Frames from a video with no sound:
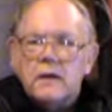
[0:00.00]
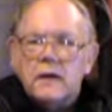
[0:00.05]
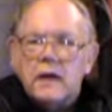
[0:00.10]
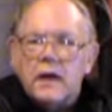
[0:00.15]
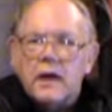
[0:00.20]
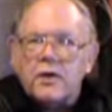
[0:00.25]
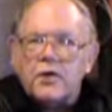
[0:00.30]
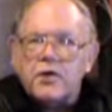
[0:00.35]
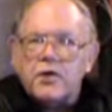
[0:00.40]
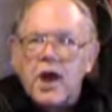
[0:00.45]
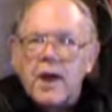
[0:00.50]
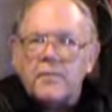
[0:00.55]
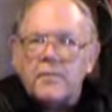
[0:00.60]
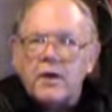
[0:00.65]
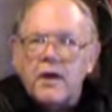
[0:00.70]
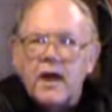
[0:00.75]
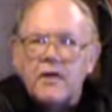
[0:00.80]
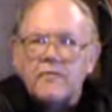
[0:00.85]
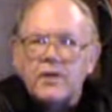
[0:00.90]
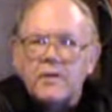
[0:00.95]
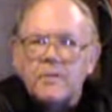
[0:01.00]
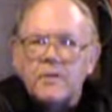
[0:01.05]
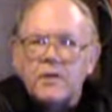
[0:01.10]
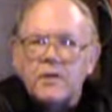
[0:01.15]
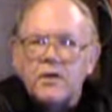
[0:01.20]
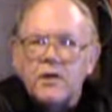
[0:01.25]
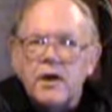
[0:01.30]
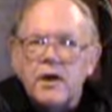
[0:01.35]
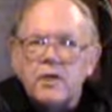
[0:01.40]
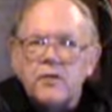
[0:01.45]
a chapel having
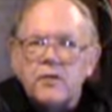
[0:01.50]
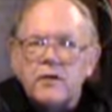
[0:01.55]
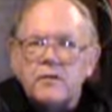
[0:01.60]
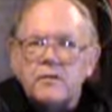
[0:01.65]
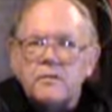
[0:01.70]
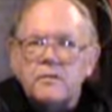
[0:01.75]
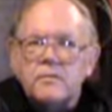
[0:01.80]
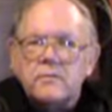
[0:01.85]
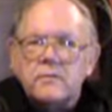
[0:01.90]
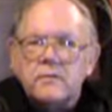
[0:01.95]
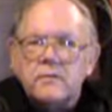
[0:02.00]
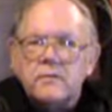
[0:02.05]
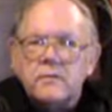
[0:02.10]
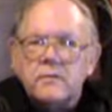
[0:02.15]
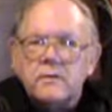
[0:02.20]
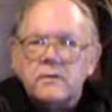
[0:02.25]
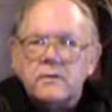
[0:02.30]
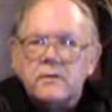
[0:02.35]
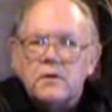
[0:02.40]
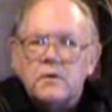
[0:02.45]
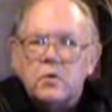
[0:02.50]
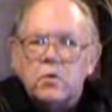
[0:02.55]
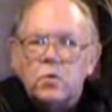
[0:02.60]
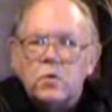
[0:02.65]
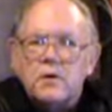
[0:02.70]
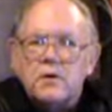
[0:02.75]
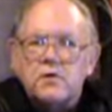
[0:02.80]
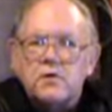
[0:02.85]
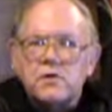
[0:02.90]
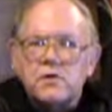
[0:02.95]
been there that
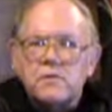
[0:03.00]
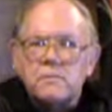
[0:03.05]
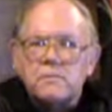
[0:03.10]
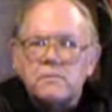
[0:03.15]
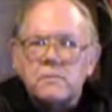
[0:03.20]
was